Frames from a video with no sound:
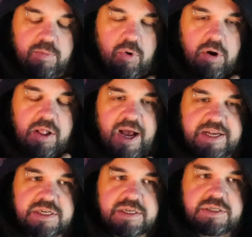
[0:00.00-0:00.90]
the more
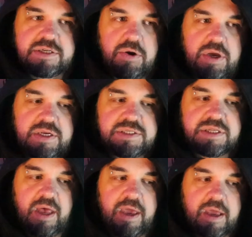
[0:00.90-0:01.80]
classic series,
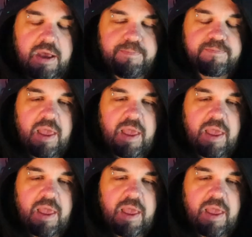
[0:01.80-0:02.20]
like,